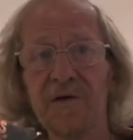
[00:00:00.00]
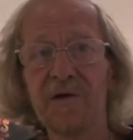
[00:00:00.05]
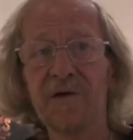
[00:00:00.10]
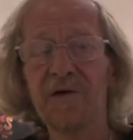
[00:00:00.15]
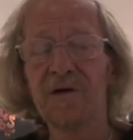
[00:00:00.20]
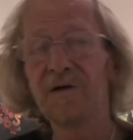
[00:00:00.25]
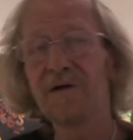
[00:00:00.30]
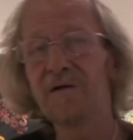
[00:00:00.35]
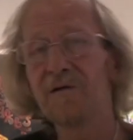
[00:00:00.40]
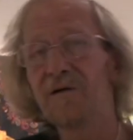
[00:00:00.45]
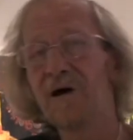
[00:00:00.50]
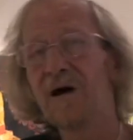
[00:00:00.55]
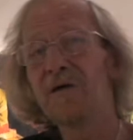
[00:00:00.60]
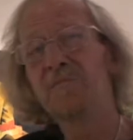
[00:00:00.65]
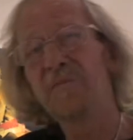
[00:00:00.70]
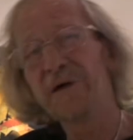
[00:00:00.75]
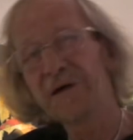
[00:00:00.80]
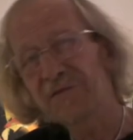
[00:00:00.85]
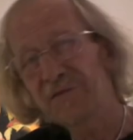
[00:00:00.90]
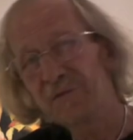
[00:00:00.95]
uh, I
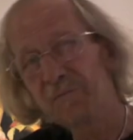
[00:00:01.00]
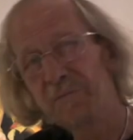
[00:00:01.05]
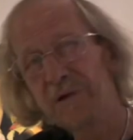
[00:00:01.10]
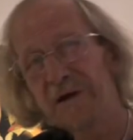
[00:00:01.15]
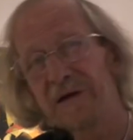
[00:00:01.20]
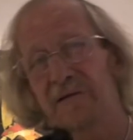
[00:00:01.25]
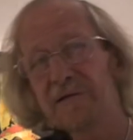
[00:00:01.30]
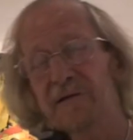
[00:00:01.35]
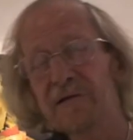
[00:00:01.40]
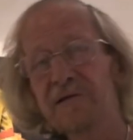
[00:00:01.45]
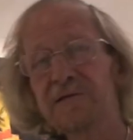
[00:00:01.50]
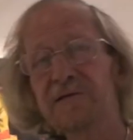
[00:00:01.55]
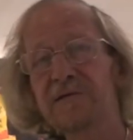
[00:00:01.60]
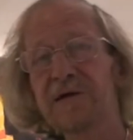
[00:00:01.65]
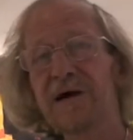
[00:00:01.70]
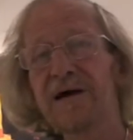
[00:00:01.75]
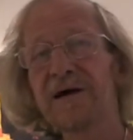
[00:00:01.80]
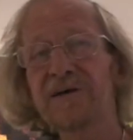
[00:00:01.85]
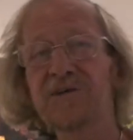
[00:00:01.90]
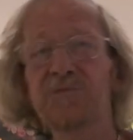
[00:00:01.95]
met the
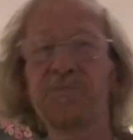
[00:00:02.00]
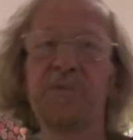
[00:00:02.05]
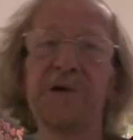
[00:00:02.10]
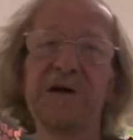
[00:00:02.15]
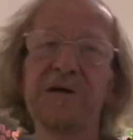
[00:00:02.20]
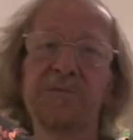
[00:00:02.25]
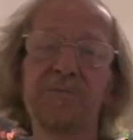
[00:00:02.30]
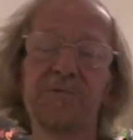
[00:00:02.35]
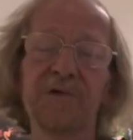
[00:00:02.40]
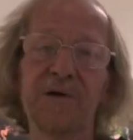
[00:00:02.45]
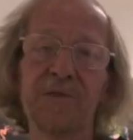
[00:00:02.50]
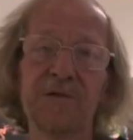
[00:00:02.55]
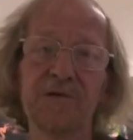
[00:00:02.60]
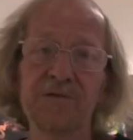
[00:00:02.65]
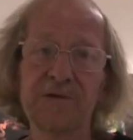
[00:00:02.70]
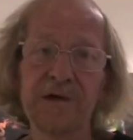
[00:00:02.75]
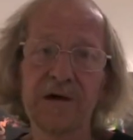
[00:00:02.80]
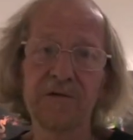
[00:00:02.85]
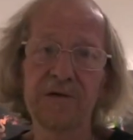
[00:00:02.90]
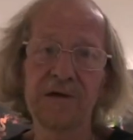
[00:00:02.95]
Beatles as Beat Brothers
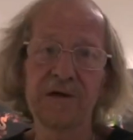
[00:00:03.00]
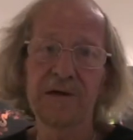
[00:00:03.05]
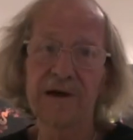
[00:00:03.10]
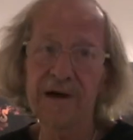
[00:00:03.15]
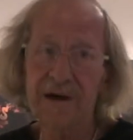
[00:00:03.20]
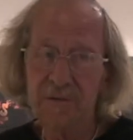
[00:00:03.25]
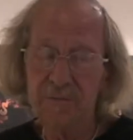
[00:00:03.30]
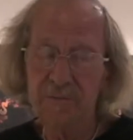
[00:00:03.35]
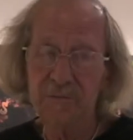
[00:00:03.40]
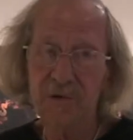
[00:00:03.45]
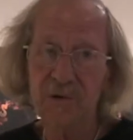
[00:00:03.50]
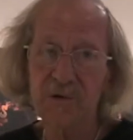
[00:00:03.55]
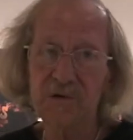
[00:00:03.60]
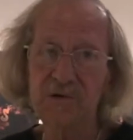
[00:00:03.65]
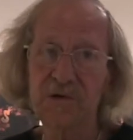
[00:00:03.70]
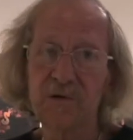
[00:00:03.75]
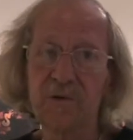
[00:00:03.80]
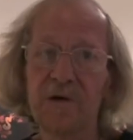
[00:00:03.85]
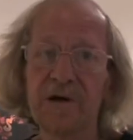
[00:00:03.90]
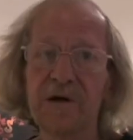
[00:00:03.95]
down in Hamburg,
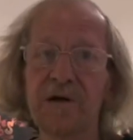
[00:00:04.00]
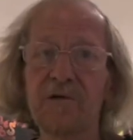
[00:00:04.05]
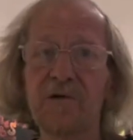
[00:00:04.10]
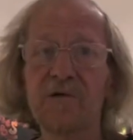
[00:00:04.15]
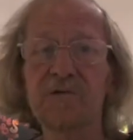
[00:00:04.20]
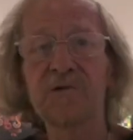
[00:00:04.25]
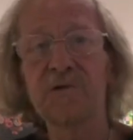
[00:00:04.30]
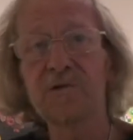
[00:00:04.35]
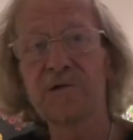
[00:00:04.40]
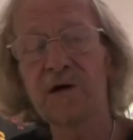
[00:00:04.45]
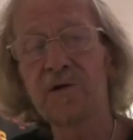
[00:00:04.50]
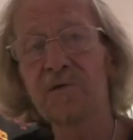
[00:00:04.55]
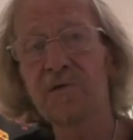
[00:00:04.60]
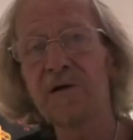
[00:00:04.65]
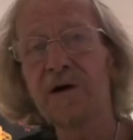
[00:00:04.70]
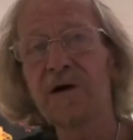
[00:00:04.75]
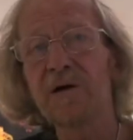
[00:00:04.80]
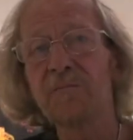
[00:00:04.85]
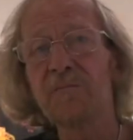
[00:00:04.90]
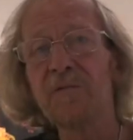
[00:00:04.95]
so I got to know
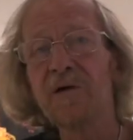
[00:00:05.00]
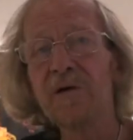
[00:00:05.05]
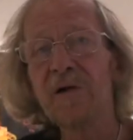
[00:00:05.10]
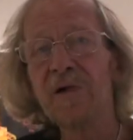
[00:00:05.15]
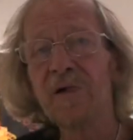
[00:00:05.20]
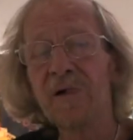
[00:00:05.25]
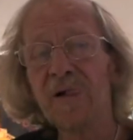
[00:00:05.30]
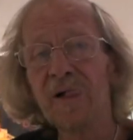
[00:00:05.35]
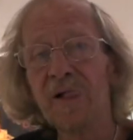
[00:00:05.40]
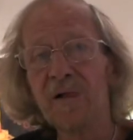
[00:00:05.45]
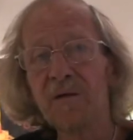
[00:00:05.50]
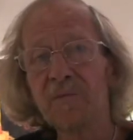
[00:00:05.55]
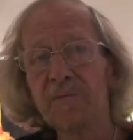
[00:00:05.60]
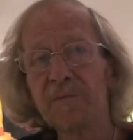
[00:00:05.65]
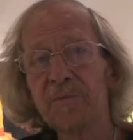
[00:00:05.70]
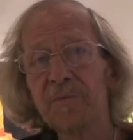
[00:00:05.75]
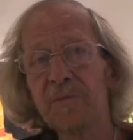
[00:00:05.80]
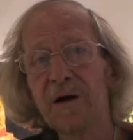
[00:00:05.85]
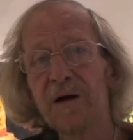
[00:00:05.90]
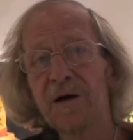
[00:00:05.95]
them
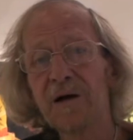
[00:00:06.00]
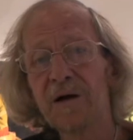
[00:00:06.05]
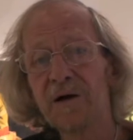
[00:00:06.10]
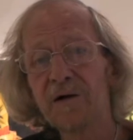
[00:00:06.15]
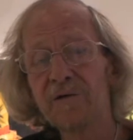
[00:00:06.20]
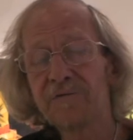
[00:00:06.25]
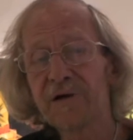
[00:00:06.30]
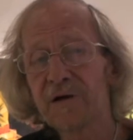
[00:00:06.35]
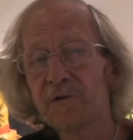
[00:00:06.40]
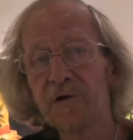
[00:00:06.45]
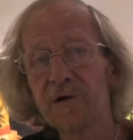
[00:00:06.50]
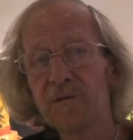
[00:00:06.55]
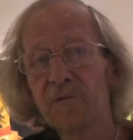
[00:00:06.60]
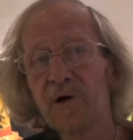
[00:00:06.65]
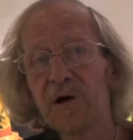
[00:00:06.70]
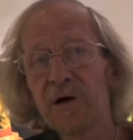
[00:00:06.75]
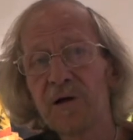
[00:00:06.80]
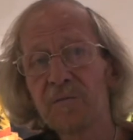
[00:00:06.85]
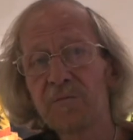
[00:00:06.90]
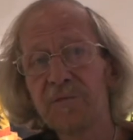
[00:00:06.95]
uh, very
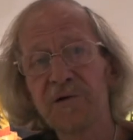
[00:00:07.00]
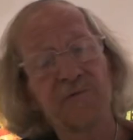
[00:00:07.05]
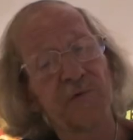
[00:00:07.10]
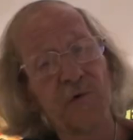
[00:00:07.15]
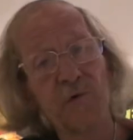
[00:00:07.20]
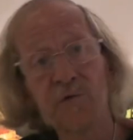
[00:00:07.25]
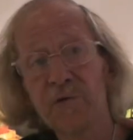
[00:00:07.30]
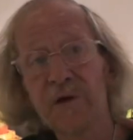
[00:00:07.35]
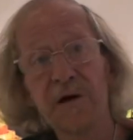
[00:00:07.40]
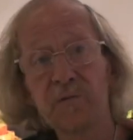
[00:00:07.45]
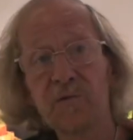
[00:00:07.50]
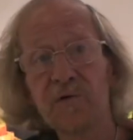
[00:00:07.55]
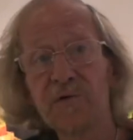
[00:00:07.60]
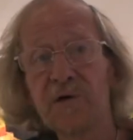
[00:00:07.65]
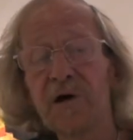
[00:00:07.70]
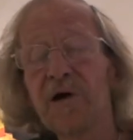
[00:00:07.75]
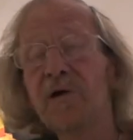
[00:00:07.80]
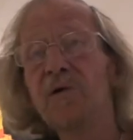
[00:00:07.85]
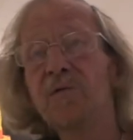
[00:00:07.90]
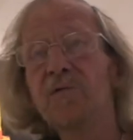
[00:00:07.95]
well before they were
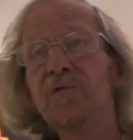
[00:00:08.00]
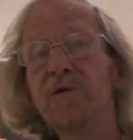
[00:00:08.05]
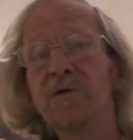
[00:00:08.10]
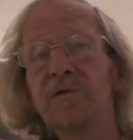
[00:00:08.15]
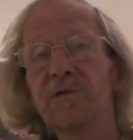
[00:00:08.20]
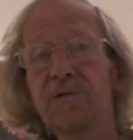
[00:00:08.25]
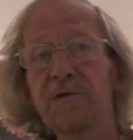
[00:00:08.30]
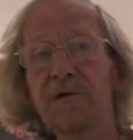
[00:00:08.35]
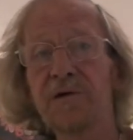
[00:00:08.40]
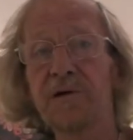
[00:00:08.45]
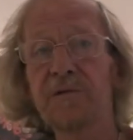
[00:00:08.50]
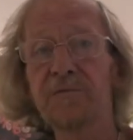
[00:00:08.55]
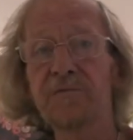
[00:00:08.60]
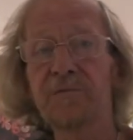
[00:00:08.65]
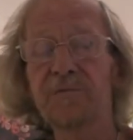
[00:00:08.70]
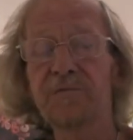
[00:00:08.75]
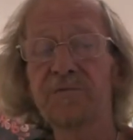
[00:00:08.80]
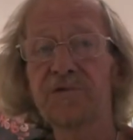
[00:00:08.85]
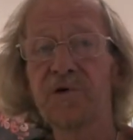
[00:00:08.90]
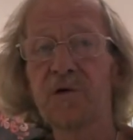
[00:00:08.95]
known. And
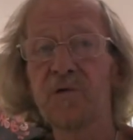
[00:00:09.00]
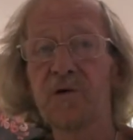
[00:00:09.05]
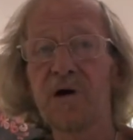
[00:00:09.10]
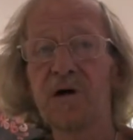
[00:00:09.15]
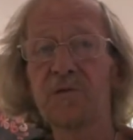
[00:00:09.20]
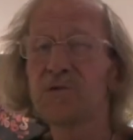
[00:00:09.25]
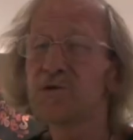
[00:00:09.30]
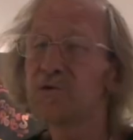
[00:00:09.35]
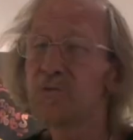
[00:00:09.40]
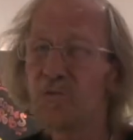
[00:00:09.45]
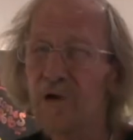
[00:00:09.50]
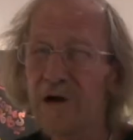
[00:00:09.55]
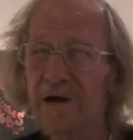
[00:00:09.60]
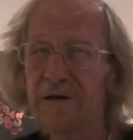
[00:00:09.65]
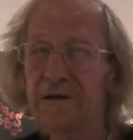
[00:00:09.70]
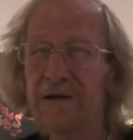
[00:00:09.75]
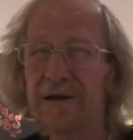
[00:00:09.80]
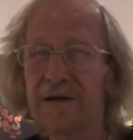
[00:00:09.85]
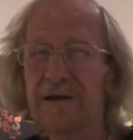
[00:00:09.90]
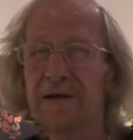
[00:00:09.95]
uh, so I was
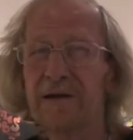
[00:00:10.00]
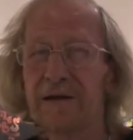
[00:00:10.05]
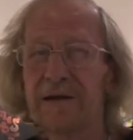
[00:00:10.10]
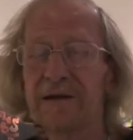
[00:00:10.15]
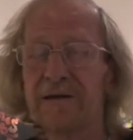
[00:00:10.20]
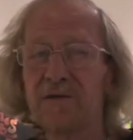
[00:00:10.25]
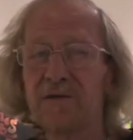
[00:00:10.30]
well in, in the